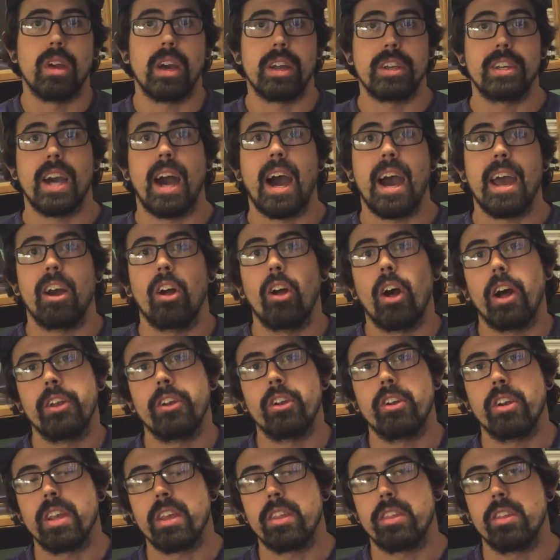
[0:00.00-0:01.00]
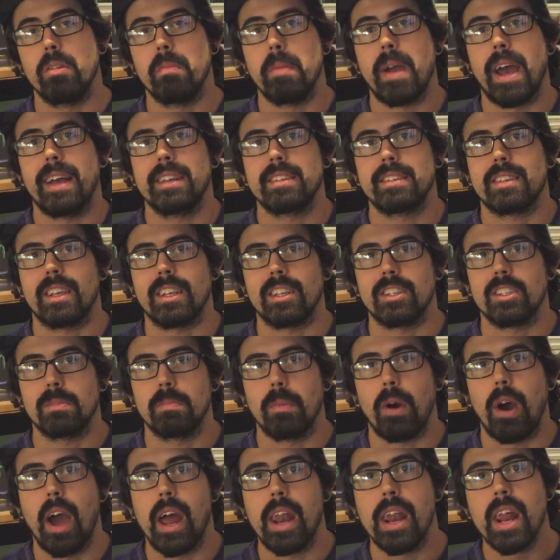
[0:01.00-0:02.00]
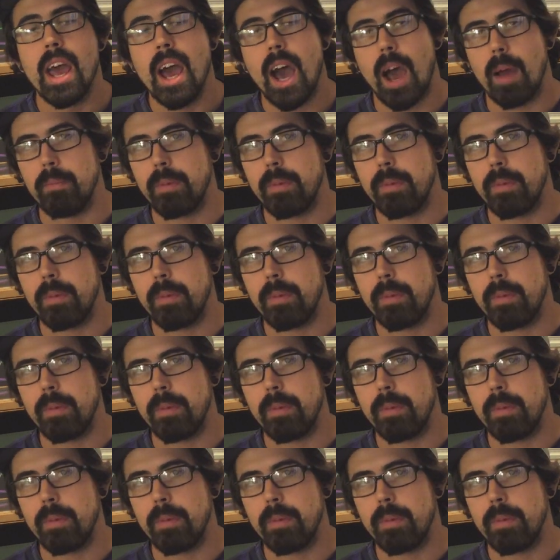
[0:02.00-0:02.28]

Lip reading: a tile underneath your basking spot.